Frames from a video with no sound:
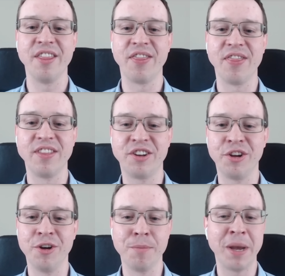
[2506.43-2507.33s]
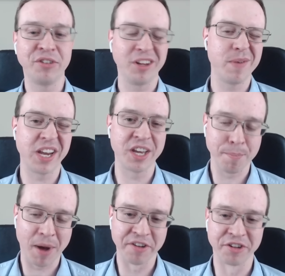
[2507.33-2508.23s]
to basically make it
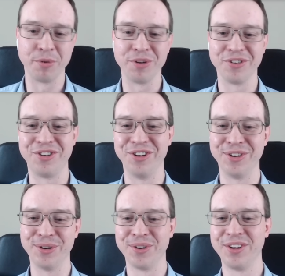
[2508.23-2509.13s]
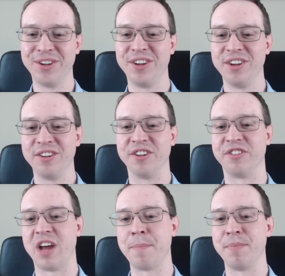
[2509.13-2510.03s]
impossible to
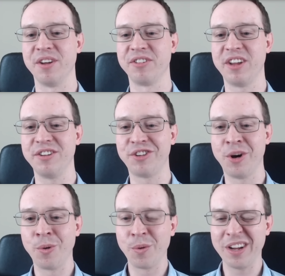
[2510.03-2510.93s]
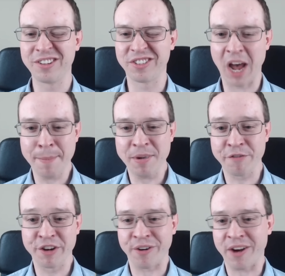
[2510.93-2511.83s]
stop this. And so it's time to
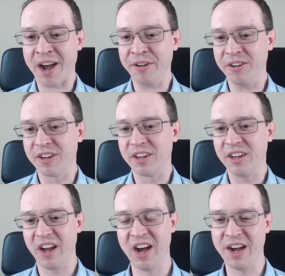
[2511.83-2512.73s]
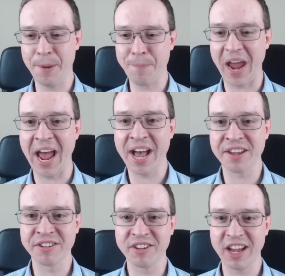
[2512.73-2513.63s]
figure out
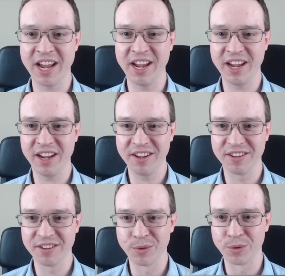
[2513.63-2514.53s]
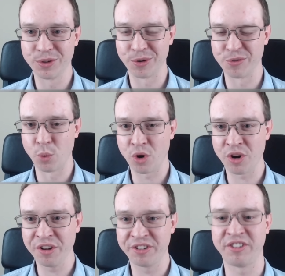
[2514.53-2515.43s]
as a sort of world
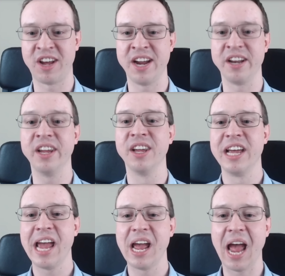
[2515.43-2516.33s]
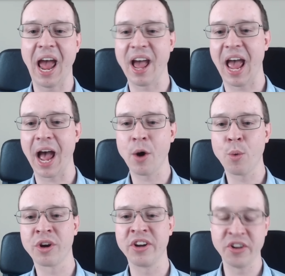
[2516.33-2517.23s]
society how we're
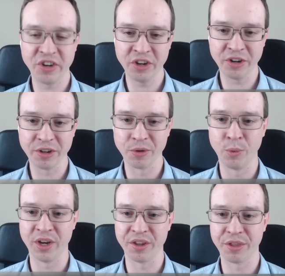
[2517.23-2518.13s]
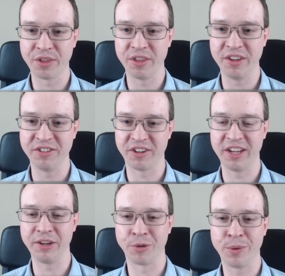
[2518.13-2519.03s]
going to deal with these
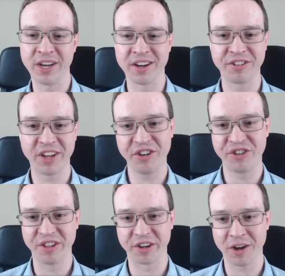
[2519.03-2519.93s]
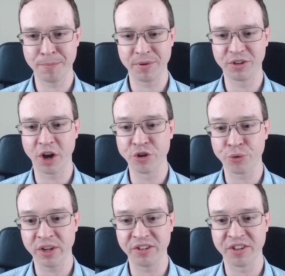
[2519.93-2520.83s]
things. Are we going to sanction the
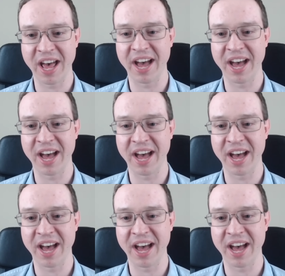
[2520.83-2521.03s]
countries that